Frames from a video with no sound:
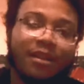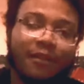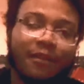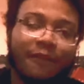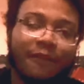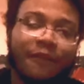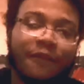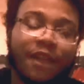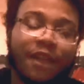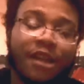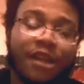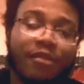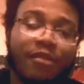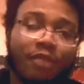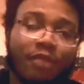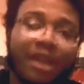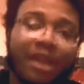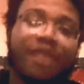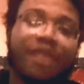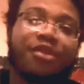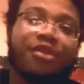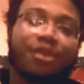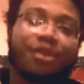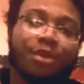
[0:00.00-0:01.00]
fill it
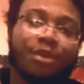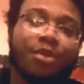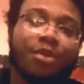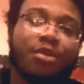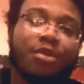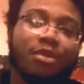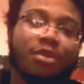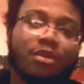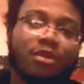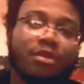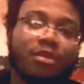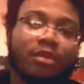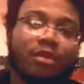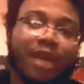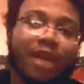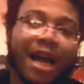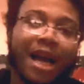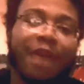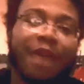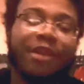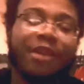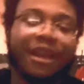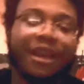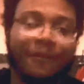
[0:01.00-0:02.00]
right through
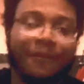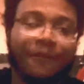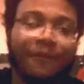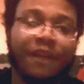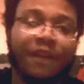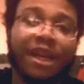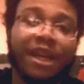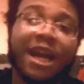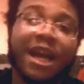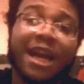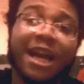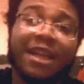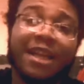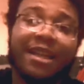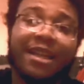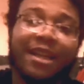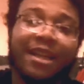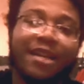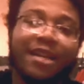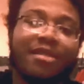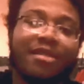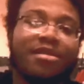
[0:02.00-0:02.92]
how they feed out of there.